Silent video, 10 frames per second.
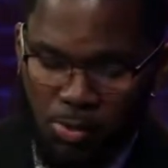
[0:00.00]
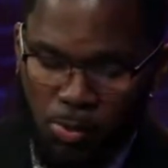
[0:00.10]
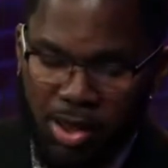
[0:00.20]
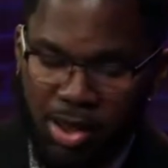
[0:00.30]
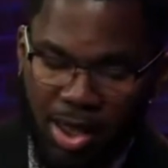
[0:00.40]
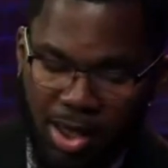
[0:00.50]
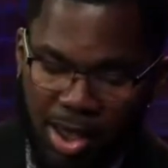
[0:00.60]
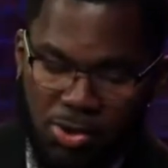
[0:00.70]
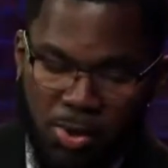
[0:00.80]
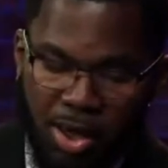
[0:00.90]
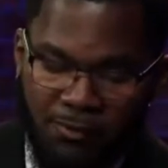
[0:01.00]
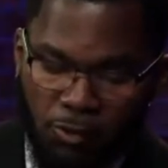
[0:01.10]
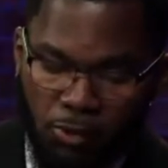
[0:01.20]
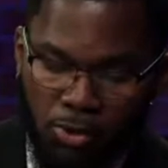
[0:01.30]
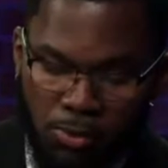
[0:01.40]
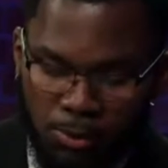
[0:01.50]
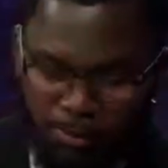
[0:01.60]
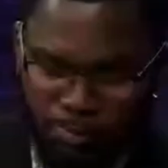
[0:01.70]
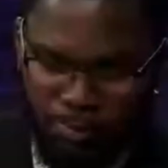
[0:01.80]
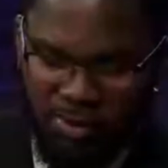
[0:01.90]
we and you have grown
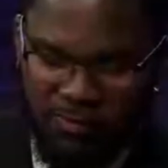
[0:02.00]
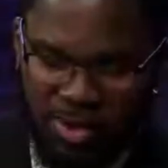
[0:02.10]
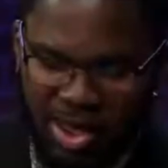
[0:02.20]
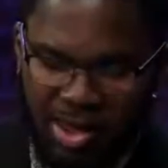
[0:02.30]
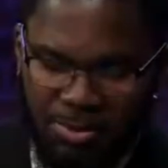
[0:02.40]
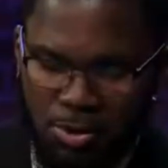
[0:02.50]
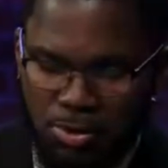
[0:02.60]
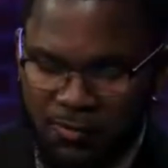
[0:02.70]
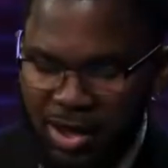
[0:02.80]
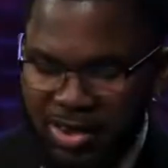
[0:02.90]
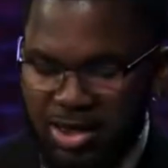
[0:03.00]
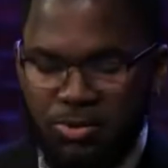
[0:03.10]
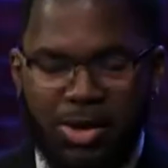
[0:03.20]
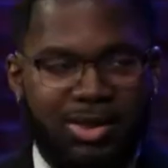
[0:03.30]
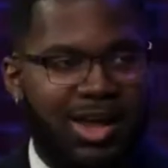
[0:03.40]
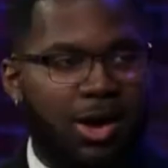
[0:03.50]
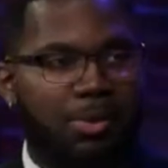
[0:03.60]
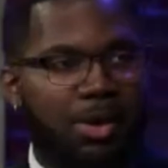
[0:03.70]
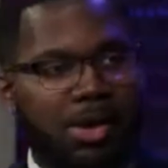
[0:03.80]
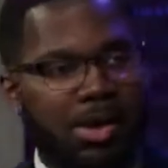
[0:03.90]
PVMU's financial
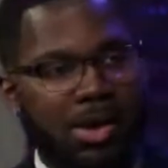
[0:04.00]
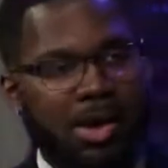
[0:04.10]
endowment